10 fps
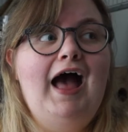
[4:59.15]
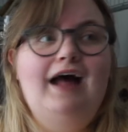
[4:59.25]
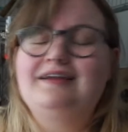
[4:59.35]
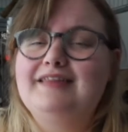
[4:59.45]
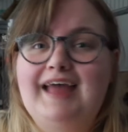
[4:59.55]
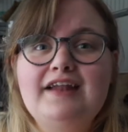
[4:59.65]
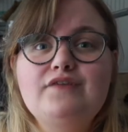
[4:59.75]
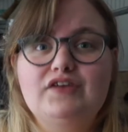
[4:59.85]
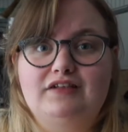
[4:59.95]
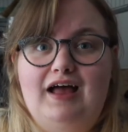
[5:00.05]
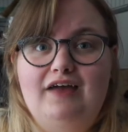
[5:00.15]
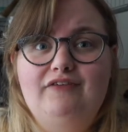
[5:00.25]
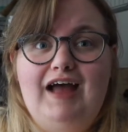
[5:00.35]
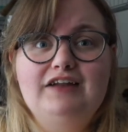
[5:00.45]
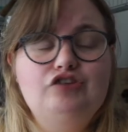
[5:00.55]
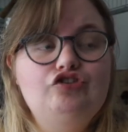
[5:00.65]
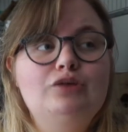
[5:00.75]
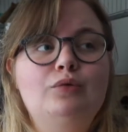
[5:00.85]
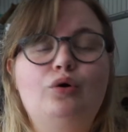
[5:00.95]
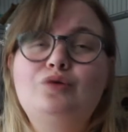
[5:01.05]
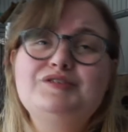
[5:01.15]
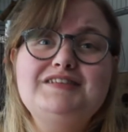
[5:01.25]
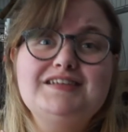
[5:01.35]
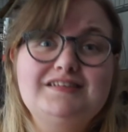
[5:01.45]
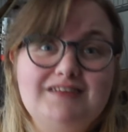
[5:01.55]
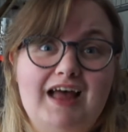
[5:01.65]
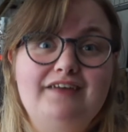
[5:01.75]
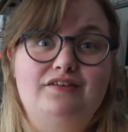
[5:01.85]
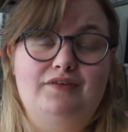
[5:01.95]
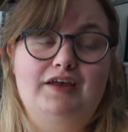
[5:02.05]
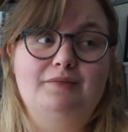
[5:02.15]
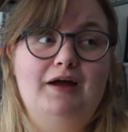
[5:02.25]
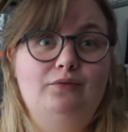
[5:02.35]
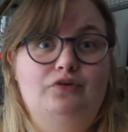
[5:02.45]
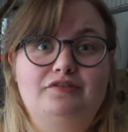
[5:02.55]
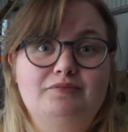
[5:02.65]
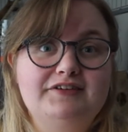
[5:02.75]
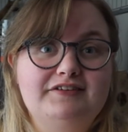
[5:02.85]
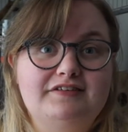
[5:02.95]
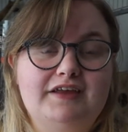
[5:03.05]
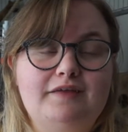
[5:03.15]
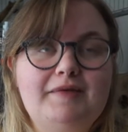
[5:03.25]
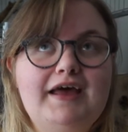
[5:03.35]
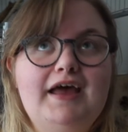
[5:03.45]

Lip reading: and in the end of his life had a tumour almost the size of him and wasn't put to sleep.